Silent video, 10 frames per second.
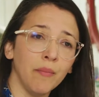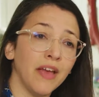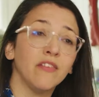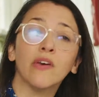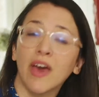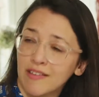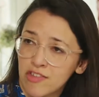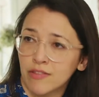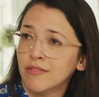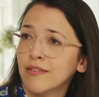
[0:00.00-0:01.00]

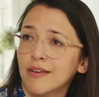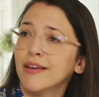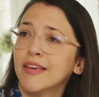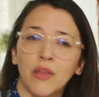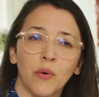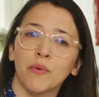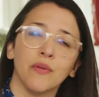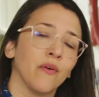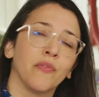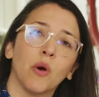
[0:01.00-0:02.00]
education,
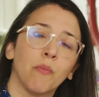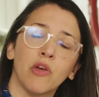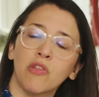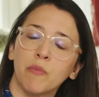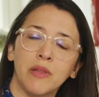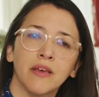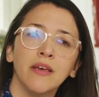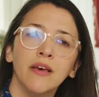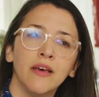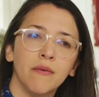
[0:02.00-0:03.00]
on the operation of building.
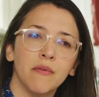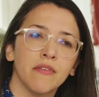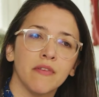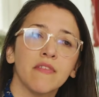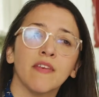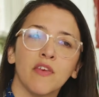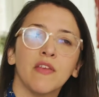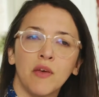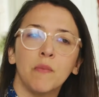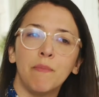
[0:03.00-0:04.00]
So
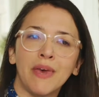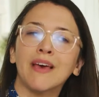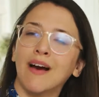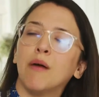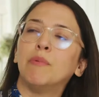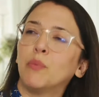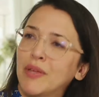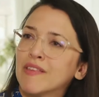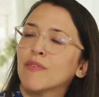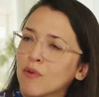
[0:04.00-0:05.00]
they're big carbon
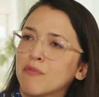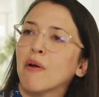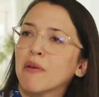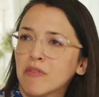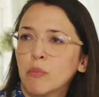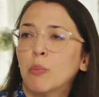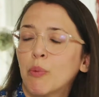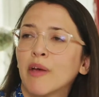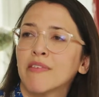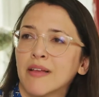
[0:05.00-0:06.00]
wins for a very small
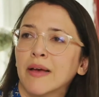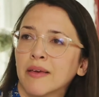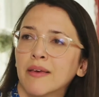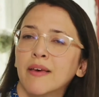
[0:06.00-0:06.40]
price tag.